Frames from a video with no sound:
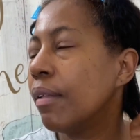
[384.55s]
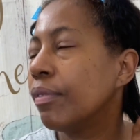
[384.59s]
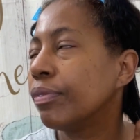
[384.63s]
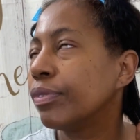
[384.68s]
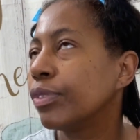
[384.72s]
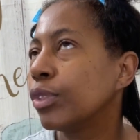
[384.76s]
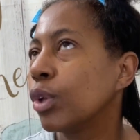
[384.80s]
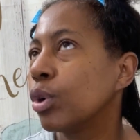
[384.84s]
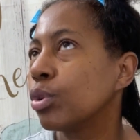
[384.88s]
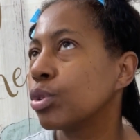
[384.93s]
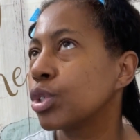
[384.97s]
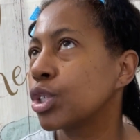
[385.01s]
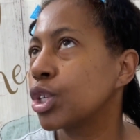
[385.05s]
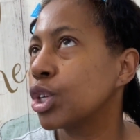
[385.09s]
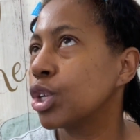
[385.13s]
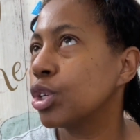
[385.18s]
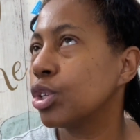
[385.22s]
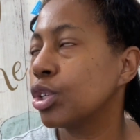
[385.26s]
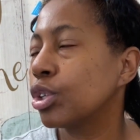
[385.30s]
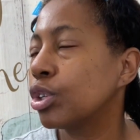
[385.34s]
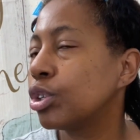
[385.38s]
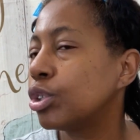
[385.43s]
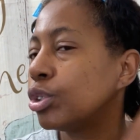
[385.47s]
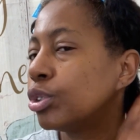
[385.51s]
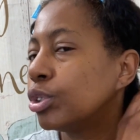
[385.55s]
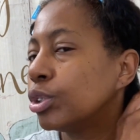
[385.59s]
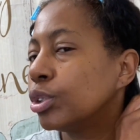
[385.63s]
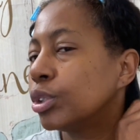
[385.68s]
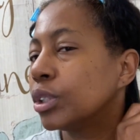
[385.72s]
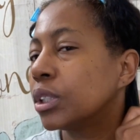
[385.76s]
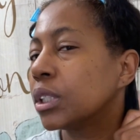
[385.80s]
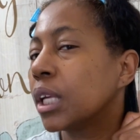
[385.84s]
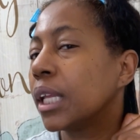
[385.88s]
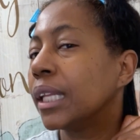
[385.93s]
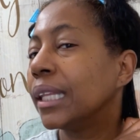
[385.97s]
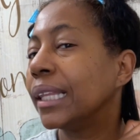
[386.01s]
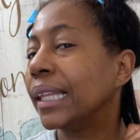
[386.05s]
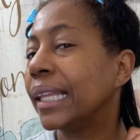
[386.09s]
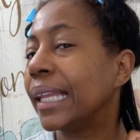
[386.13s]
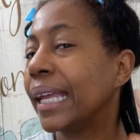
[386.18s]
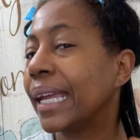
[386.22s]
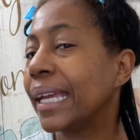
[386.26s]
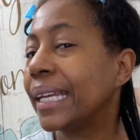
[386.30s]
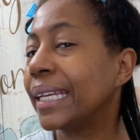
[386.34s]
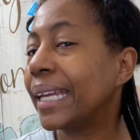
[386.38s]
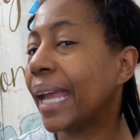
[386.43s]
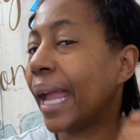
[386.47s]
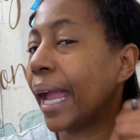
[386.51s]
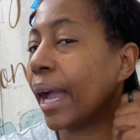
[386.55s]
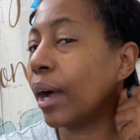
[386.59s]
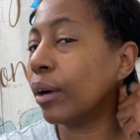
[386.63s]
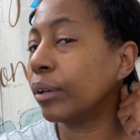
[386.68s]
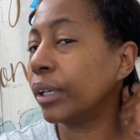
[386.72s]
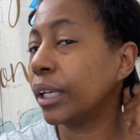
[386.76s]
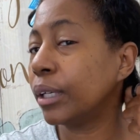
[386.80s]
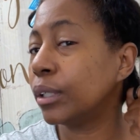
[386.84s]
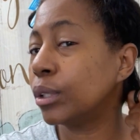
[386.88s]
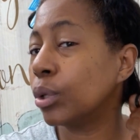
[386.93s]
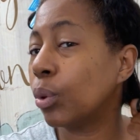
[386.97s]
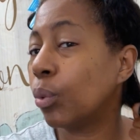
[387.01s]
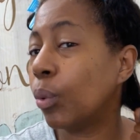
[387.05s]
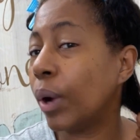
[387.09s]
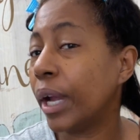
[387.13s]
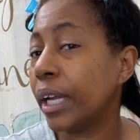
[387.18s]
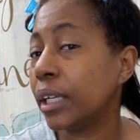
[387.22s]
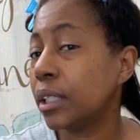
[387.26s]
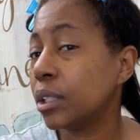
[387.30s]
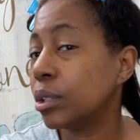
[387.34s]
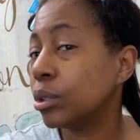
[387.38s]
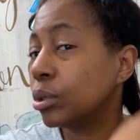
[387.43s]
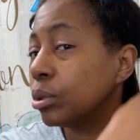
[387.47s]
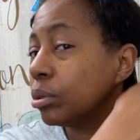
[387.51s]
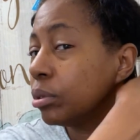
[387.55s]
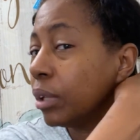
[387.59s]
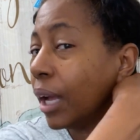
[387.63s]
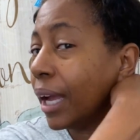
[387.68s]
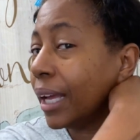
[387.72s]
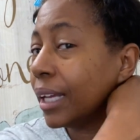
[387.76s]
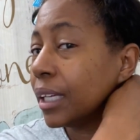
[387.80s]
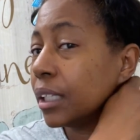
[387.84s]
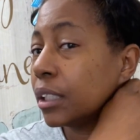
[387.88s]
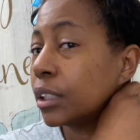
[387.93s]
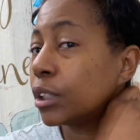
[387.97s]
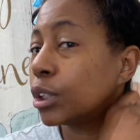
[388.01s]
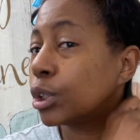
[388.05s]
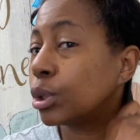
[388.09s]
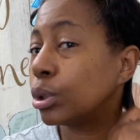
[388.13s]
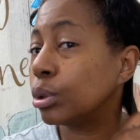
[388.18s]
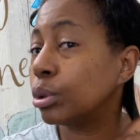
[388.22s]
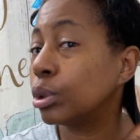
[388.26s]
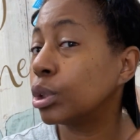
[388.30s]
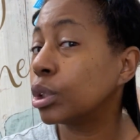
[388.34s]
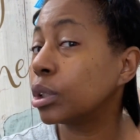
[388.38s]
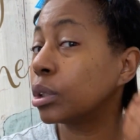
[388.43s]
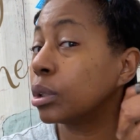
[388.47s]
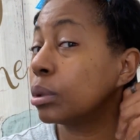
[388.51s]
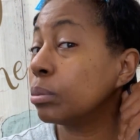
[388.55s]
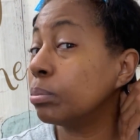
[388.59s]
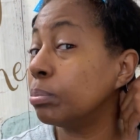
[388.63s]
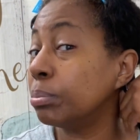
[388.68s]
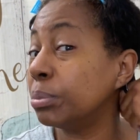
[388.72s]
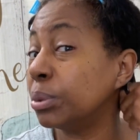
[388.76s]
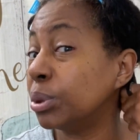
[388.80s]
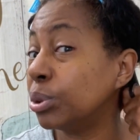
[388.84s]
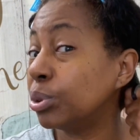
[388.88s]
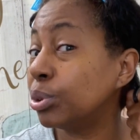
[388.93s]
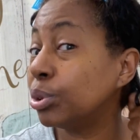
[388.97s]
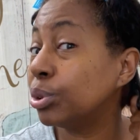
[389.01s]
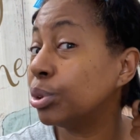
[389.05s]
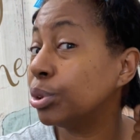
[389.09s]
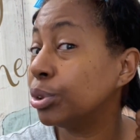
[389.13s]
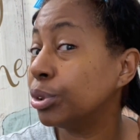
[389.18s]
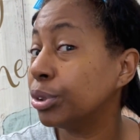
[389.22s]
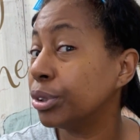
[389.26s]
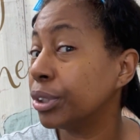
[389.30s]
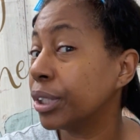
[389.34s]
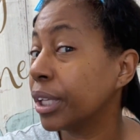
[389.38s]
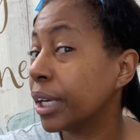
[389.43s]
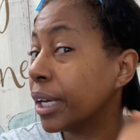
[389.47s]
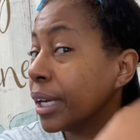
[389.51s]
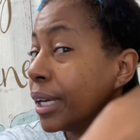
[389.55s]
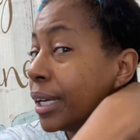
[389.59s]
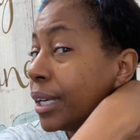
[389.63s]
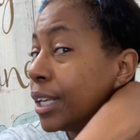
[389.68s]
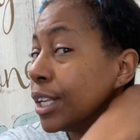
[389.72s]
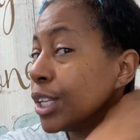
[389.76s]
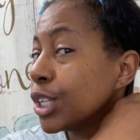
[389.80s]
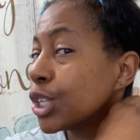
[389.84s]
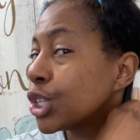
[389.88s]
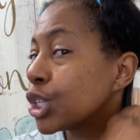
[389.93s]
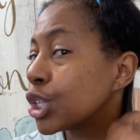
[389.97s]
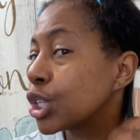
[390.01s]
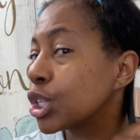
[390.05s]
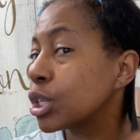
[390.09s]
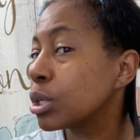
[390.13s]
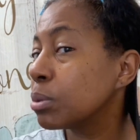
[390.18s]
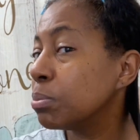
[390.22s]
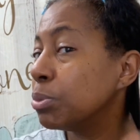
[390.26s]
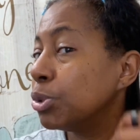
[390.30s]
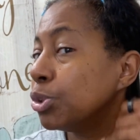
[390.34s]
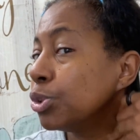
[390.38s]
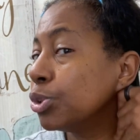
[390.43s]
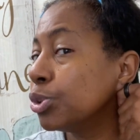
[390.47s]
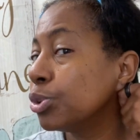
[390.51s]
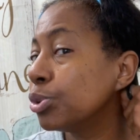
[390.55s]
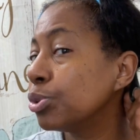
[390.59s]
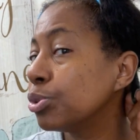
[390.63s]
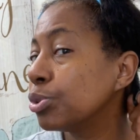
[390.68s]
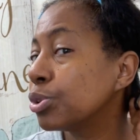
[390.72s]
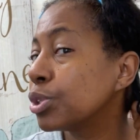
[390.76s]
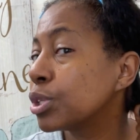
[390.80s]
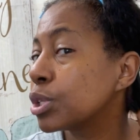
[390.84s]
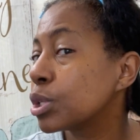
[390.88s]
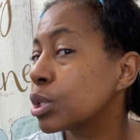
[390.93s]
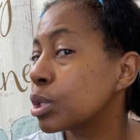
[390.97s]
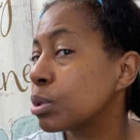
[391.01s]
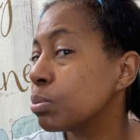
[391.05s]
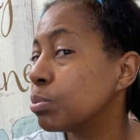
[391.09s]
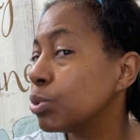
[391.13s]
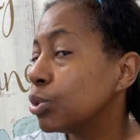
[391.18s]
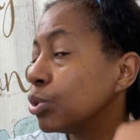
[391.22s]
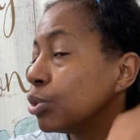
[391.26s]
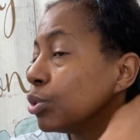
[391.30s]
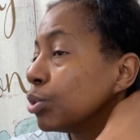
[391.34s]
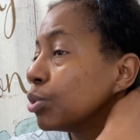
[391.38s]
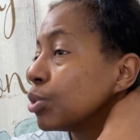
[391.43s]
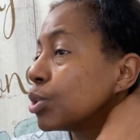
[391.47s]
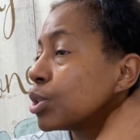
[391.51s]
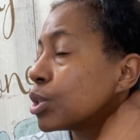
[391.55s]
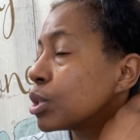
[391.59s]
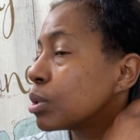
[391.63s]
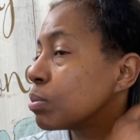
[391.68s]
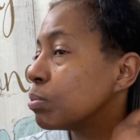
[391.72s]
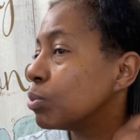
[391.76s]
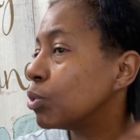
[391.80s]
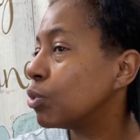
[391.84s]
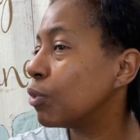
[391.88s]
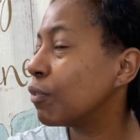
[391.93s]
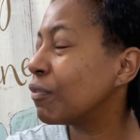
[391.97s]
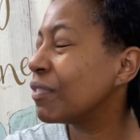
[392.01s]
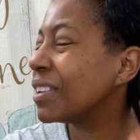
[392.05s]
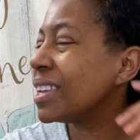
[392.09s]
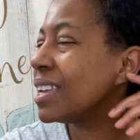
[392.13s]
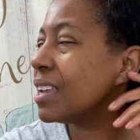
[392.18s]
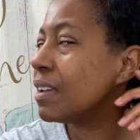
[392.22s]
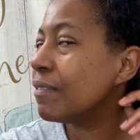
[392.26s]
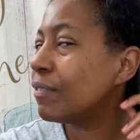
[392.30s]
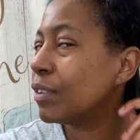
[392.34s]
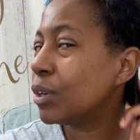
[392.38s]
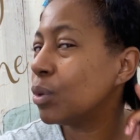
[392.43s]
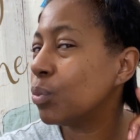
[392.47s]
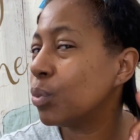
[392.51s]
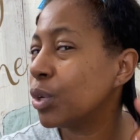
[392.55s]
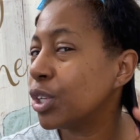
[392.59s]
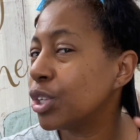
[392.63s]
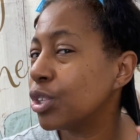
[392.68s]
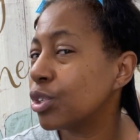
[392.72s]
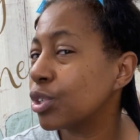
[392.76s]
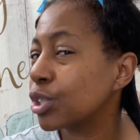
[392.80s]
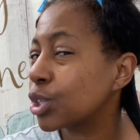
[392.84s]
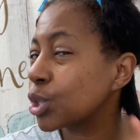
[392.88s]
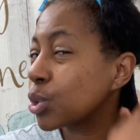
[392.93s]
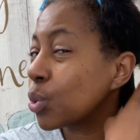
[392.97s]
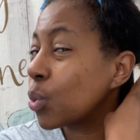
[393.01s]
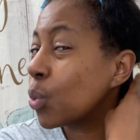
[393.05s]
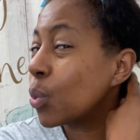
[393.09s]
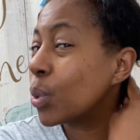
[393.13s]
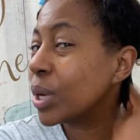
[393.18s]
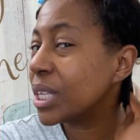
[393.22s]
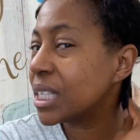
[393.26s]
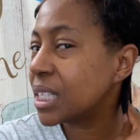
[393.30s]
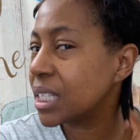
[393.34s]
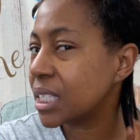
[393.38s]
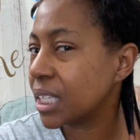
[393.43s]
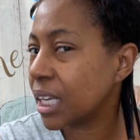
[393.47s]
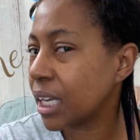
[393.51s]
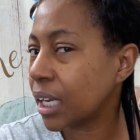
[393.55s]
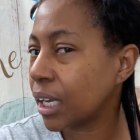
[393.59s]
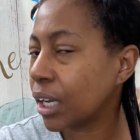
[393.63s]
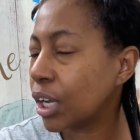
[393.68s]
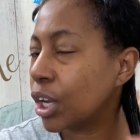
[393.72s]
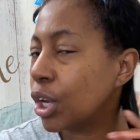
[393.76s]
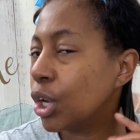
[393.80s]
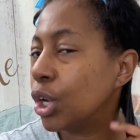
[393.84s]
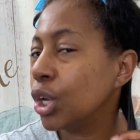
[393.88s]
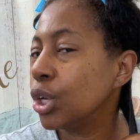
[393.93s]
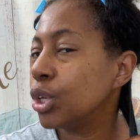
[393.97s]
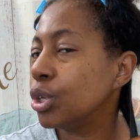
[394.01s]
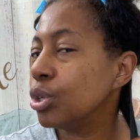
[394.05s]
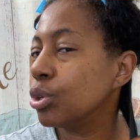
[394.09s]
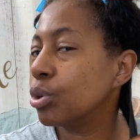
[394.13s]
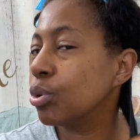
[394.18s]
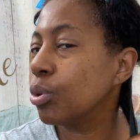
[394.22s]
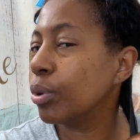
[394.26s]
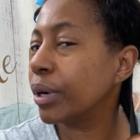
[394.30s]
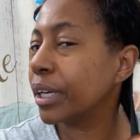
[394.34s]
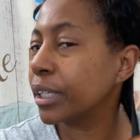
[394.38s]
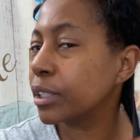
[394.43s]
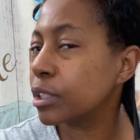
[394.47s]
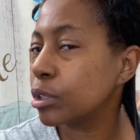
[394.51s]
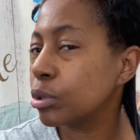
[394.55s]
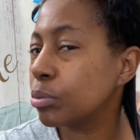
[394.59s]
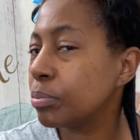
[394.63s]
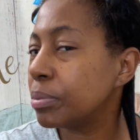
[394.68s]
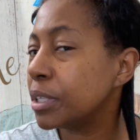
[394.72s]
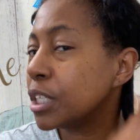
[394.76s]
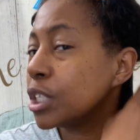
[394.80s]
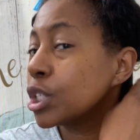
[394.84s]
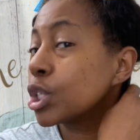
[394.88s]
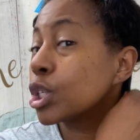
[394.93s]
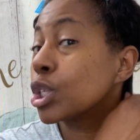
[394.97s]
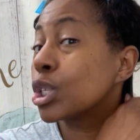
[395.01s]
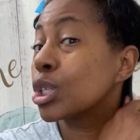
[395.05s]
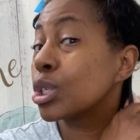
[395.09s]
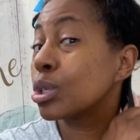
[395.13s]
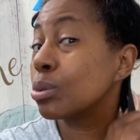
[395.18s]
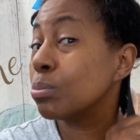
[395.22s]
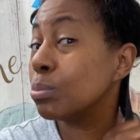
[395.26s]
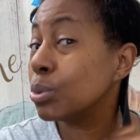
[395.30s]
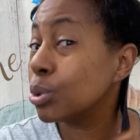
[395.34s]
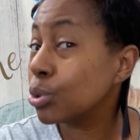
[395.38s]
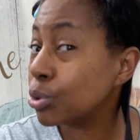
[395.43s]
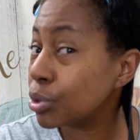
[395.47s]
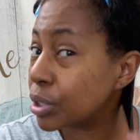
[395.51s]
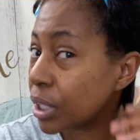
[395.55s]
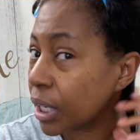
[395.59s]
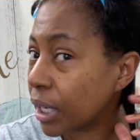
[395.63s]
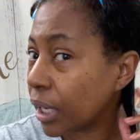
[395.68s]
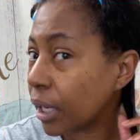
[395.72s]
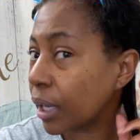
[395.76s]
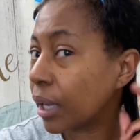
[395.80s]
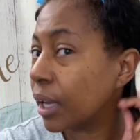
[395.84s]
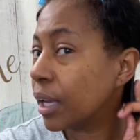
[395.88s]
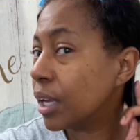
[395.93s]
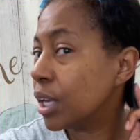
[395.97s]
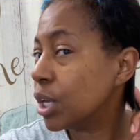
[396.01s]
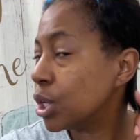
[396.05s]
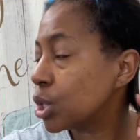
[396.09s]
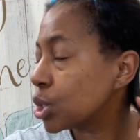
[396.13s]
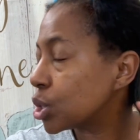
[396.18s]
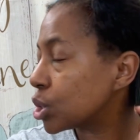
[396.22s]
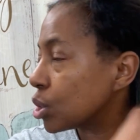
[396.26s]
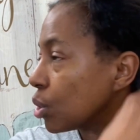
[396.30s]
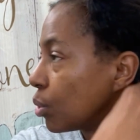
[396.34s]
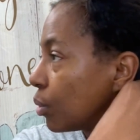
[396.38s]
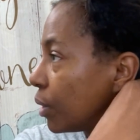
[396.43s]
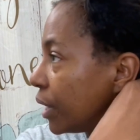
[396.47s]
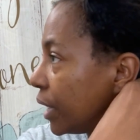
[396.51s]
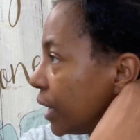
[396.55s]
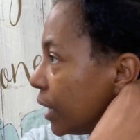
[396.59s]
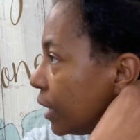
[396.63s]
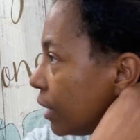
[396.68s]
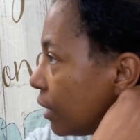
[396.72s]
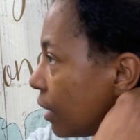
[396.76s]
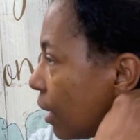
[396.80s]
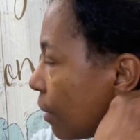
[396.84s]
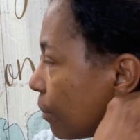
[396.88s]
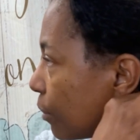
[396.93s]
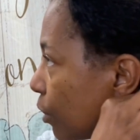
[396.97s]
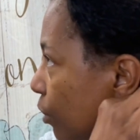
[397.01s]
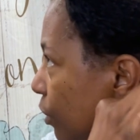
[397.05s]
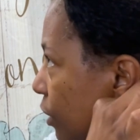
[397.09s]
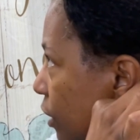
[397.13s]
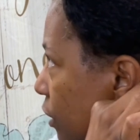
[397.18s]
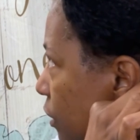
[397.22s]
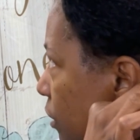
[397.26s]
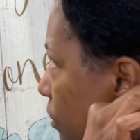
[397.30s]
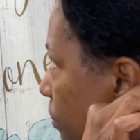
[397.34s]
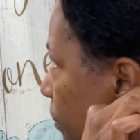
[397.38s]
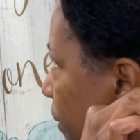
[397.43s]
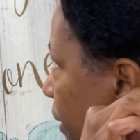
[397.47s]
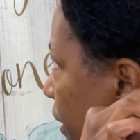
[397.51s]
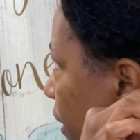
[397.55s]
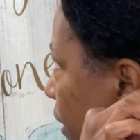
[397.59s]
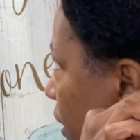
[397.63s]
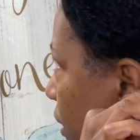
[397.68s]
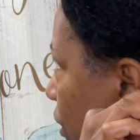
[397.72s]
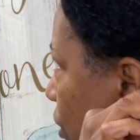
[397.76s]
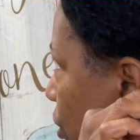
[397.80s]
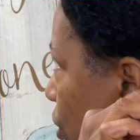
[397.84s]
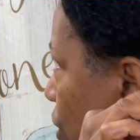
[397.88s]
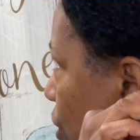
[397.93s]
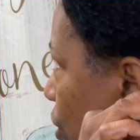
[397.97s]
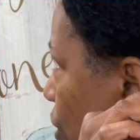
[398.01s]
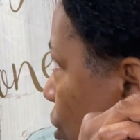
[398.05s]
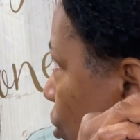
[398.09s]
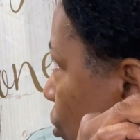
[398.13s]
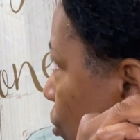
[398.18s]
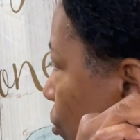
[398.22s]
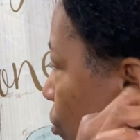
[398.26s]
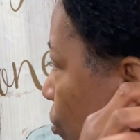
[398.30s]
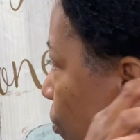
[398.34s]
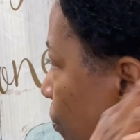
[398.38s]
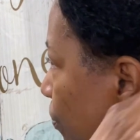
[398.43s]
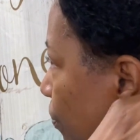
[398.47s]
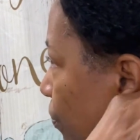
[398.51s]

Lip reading: those cuticles lay down. And the way to do that is to smooth, smooth, smooth, smooth. Even when you're twisting, you're going to be smoothing. So here I'm going to split it in two,